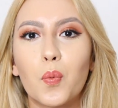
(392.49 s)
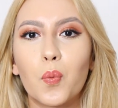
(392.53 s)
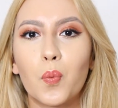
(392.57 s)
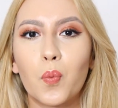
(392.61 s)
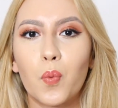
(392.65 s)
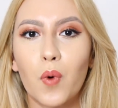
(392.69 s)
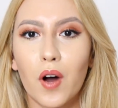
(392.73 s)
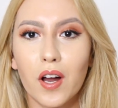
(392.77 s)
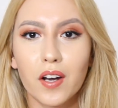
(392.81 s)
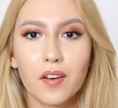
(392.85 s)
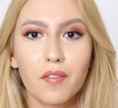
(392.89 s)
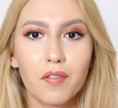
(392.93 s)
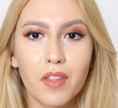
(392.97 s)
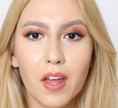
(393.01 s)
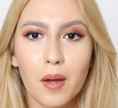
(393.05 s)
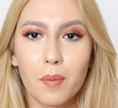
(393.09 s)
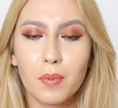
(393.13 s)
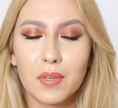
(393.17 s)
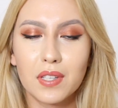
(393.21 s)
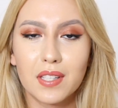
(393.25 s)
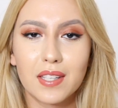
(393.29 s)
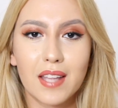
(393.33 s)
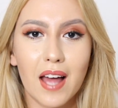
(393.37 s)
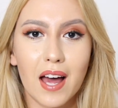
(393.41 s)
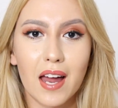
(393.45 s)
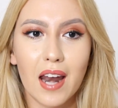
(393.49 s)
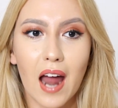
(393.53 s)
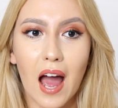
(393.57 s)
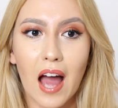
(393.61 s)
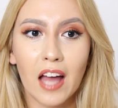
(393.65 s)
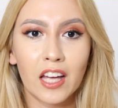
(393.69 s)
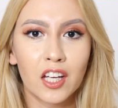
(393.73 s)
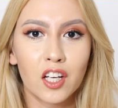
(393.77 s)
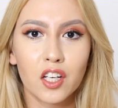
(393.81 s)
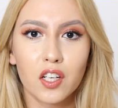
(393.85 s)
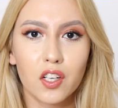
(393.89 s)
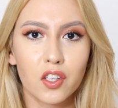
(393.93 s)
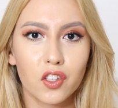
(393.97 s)
one of them is that
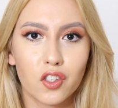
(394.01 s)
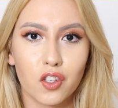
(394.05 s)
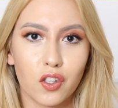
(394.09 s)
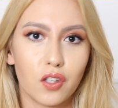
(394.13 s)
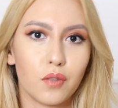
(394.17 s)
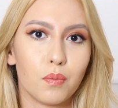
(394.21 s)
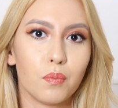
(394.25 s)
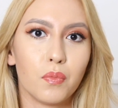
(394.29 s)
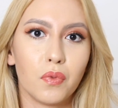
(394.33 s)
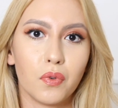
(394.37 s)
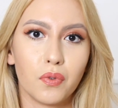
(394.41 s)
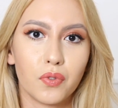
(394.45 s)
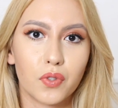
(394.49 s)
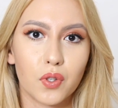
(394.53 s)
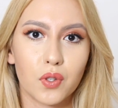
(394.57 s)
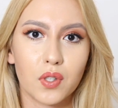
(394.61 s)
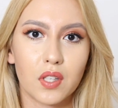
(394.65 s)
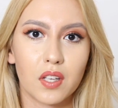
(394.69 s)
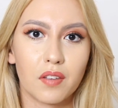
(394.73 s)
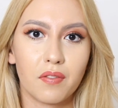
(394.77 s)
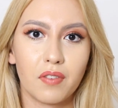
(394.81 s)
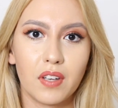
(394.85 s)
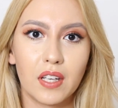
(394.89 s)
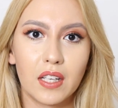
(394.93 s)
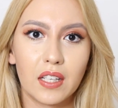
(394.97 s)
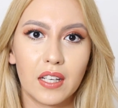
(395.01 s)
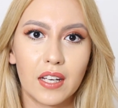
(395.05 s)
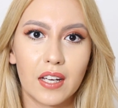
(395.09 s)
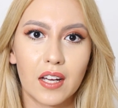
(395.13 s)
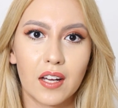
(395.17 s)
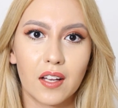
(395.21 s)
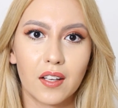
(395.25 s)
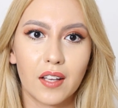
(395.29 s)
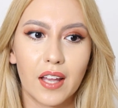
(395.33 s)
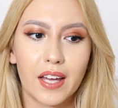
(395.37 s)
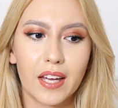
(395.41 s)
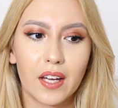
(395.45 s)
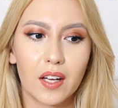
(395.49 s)
I couldn't just move to
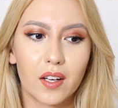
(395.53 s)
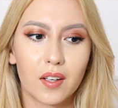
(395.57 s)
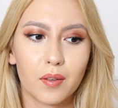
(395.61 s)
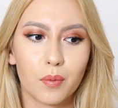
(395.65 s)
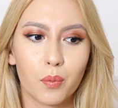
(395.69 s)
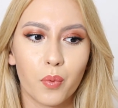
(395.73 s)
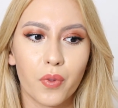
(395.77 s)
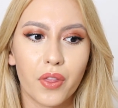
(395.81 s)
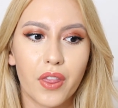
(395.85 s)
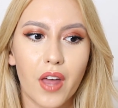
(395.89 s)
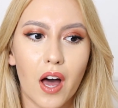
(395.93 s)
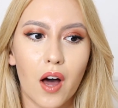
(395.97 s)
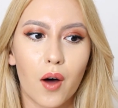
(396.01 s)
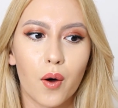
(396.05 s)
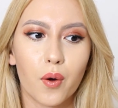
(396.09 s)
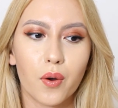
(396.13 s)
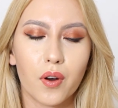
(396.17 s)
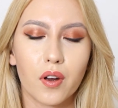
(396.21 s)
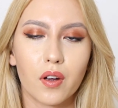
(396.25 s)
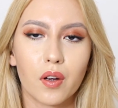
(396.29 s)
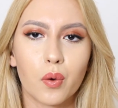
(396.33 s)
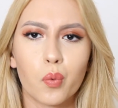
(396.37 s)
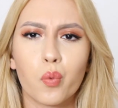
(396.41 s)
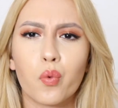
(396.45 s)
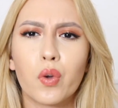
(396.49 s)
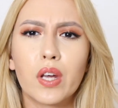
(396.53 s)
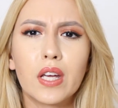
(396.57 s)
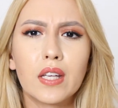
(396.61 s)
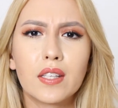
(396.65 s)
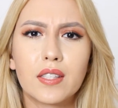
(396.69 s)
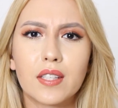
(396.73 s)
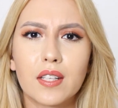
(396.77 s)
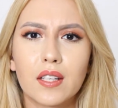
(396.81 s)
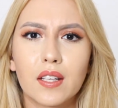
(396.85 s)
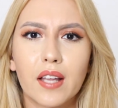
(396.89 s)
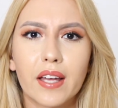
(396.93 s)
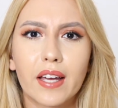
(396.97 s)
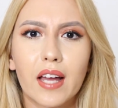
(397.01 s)
Slovenia like without a
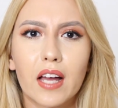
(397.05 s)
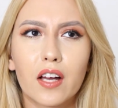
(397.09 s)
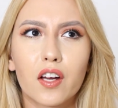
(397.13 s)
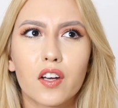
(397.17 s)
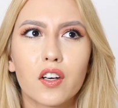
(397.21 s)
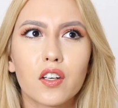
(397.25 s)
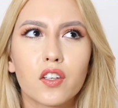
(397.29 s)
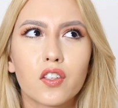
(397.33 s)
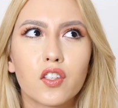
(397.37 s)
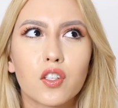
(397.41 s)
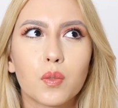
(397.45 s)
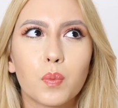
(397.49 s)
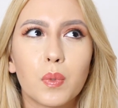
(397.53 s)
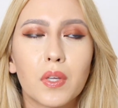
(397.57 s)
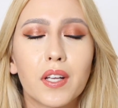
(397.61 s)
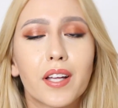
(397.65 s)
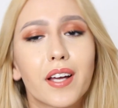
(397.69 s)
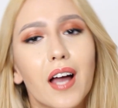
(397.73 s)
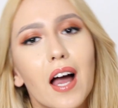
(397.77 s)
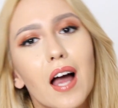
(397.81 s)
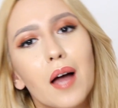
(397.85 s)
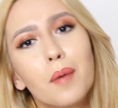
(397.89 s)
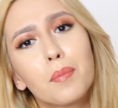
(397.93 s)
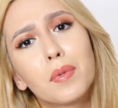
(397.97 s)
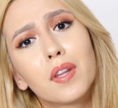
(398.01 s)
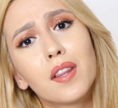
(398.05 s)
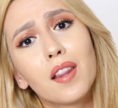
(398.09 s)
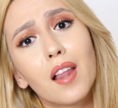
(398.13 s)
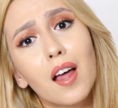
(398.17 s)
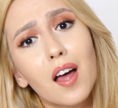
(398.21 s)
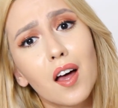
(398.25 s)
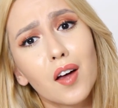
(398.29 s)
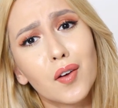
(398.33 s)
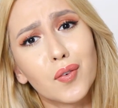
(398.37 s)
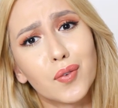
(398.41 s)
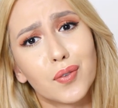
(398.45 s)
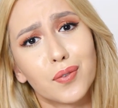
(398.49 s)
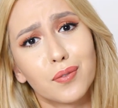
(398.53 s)
reason like I couldn't just be like I'm in
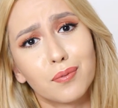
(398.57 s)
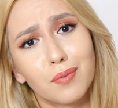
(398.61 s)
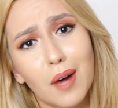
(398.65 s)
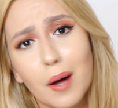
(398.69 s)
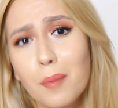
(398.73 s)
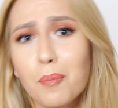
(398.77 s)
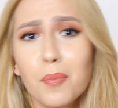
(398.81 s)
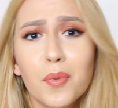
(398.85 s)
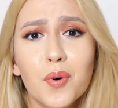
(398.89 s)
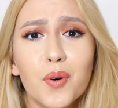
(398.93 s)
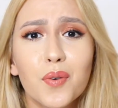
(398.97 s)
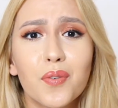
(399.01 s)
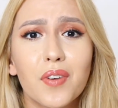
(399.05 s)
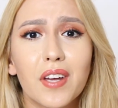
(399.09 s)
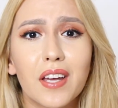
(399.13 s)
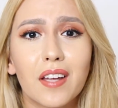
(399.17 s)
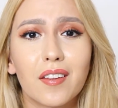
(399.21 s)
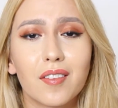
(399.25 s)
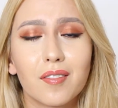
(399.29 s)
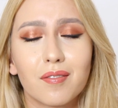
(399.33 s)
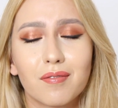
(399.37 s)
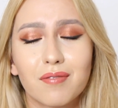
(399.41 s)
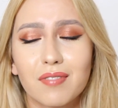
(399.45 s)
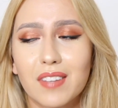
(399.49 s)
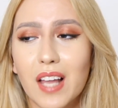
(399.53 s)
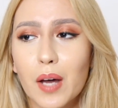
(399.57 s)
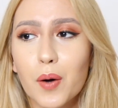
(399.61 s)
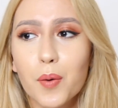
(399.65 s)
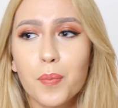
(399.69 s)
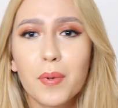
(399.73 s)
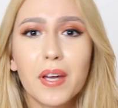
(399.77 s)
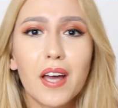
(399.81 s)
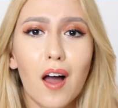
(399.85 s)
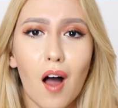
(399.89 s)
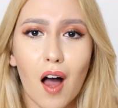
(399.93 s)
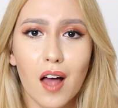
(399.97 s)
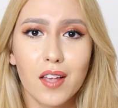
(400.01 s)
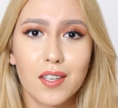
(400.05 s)
love I'm moving that would
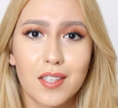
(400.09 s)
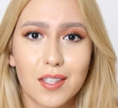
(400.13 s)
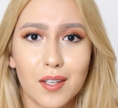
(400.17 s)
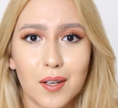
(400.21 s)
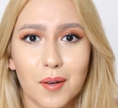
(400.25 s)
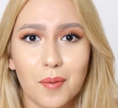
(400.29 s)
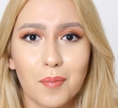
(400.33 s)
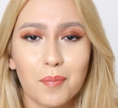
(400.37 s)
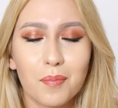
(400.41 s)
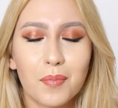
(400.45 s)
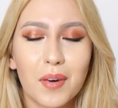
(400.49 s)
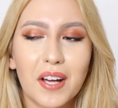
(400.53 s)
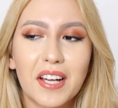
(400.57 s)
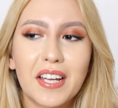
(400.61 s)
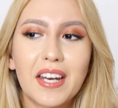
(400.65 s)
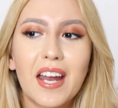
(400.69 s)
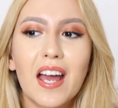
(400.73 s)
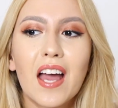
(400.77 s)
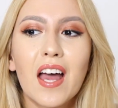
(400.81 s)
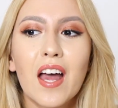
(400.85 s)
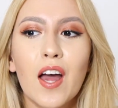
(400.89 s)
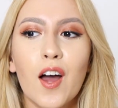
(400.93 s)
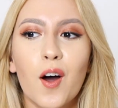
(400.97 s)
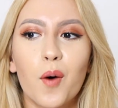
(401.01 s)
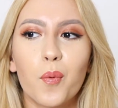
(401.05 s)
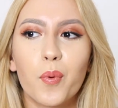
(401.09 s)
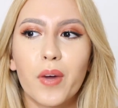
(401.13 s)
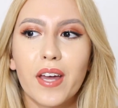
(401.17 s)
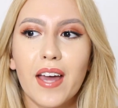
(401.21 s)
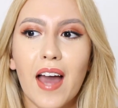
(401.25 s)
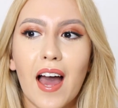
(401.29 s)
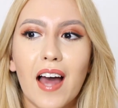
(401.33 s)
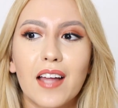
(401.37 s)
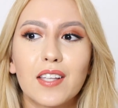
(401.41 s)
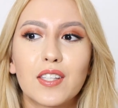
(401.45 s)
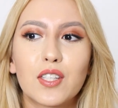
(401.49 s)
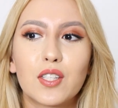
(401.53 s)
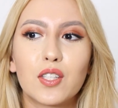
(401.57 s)
be awesome but we
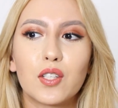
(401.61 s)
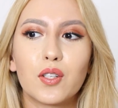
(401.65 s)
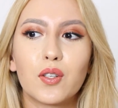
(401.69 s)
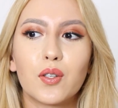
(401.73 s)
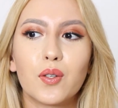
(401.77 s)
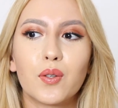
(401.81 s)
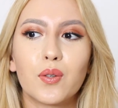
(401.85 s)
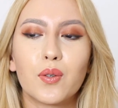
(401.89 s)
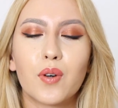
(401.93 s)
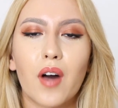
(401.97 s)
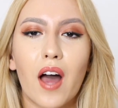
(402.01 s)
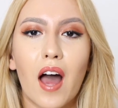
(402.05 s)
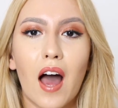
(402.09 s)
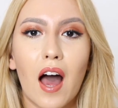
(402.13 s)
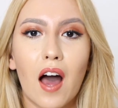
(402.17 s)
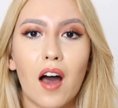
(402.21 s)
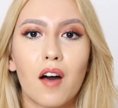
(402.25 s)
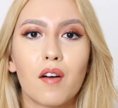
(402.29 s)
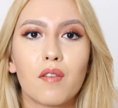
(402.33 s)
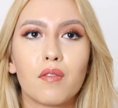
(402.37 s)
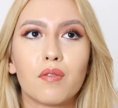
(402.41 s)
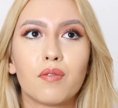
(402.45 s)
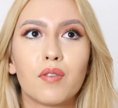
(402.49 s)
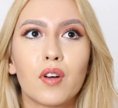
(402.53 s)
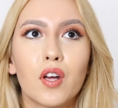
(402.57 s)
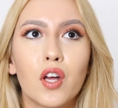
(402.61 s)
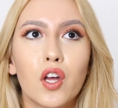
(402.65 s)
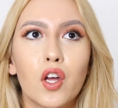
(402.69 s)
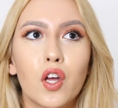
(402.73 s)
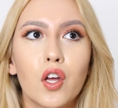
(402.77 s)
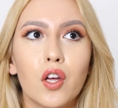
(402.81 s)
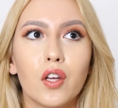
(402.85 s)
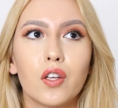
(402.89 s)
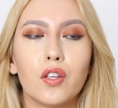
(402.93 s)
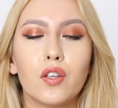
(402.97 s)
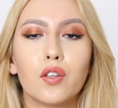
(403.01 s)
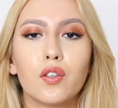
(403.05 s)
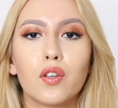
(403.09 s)
had to have
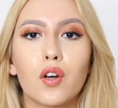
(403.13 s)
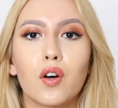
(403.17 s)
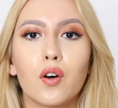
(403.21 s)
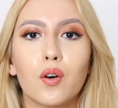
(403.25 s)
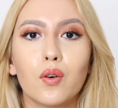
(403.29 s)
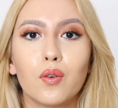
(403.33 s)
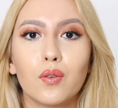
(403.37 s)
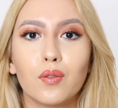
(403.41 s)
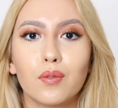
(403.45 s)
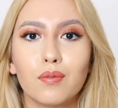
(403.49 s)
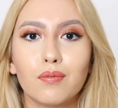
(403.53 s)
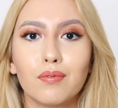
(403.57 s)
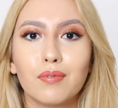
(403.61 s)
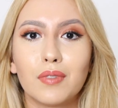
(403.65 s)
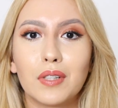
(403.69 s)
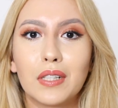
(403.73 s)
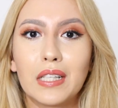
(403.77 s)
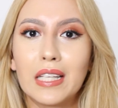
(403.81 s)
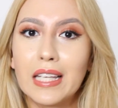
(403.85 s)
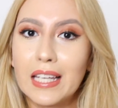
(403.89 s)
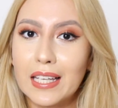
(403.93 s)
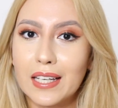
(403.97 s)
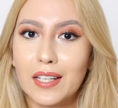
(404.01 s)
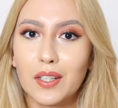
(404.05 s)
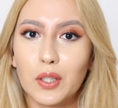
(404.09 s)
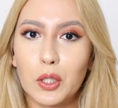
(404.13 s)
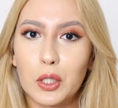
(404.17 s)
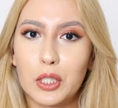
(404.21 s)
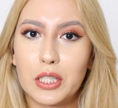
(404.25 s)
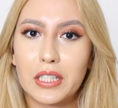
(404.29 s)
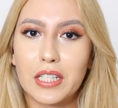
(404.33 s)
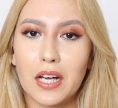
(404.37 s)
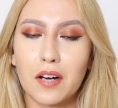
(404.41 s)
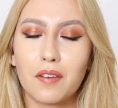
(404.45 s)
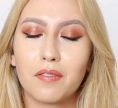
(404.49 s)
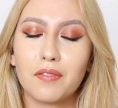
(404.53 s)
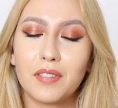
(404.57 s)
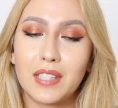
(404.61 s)
you know legal
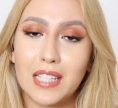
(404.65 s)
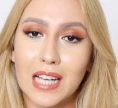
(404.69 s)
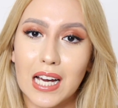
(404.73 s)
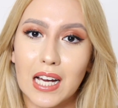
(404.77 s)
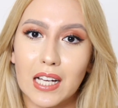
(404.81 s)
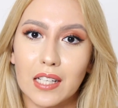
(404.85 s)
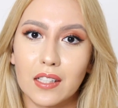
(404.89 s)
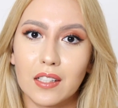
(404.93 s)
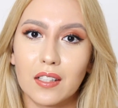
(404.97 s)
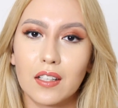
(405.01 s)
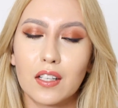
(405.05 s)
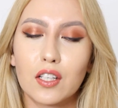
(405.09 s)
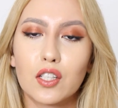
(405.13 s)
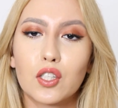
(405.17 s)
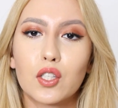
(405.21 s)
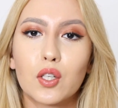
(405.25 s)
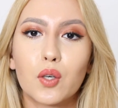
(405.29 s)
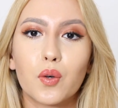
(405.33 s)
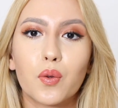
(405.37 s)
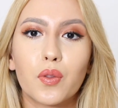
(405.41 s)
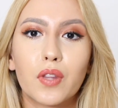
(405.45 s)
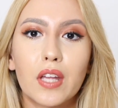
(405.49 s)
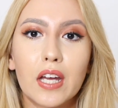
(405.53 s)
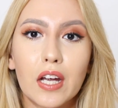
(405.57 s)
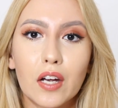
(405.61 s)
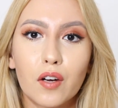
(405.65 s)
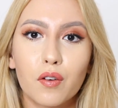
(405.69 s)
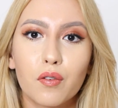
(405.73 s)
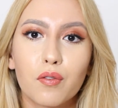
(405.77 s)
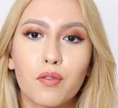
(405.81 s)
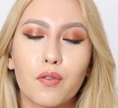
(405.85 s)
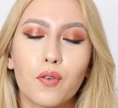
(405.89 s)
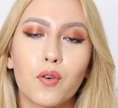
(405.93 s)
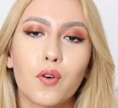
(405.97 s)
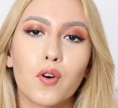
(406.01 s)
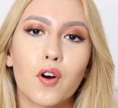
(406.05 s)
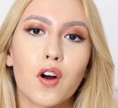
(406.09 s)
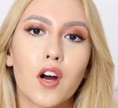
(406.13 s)
stuff done so
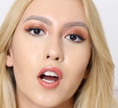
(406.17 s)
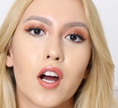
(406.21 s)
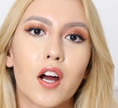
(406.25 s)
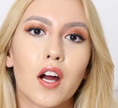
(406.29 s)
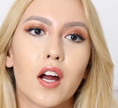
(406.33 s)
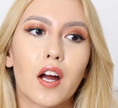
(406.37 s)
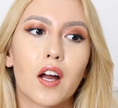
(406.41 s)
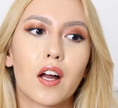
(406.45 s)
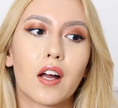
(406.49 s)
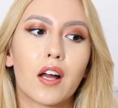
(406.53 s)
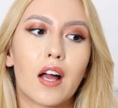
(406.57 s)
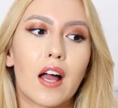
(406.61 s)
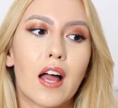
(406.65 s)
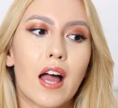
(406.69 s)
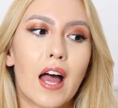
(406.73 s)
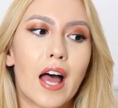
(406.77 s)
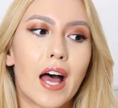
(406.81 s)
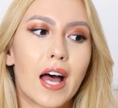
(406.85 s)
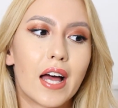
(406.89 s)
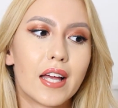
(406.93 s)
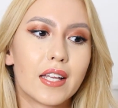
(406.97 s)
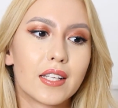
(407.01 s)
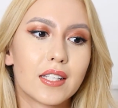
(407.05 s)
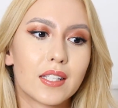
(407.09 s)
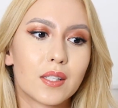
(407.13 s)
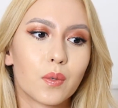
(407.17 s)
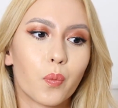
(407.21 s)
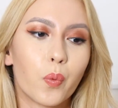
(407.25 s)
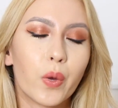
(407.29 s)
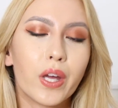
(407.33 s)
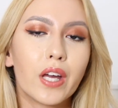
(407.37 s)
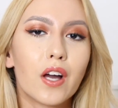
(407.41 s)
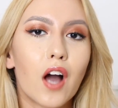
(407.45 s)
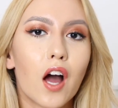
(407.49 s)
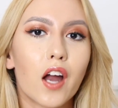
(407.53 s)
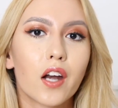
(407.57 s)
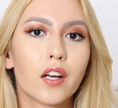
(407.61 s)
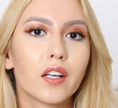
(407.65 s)
therefore as
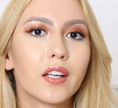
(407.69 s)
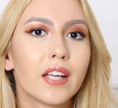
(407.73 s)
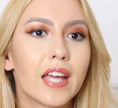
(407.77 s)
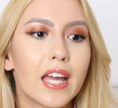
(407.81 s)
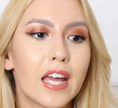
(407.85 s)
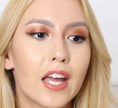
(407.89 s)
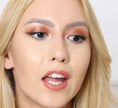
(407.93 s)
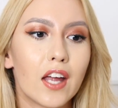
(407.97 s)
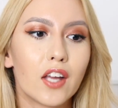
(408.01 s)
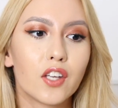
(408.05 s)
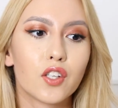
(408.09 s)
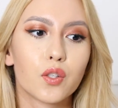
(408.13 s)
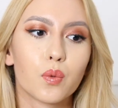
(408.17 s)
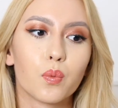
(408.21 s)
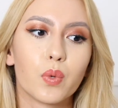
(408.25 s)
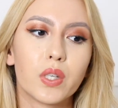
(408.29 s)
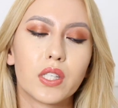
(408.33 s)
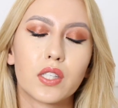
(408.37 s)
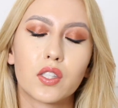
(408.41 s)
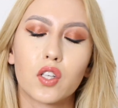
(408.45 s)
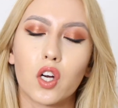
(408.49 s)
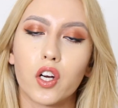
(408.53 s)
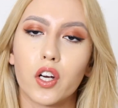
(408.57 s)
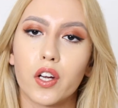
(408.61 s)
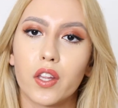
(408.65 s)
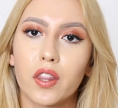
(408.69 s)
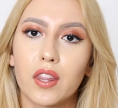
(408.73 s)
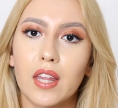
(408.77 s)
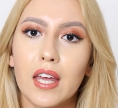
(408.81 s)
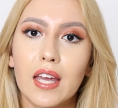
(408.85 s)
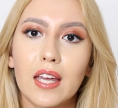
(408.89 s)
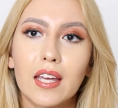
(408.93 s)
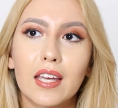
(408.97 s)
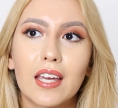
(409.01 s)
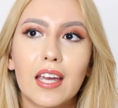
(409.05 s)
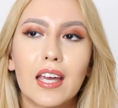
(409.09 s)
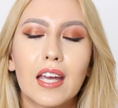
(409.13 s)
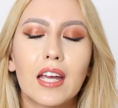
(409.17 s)
we got engaged we started
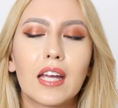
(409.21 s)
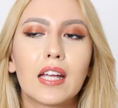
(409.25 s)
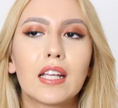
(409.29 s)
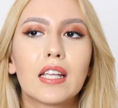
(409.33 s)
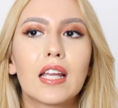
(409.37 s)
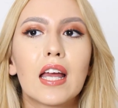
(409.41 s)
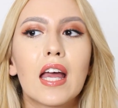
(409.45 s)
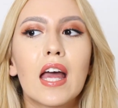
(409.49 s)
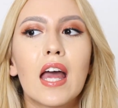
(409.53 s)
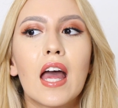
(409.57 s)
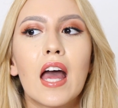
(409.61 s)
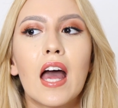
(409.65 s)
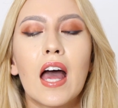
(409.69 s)
thinking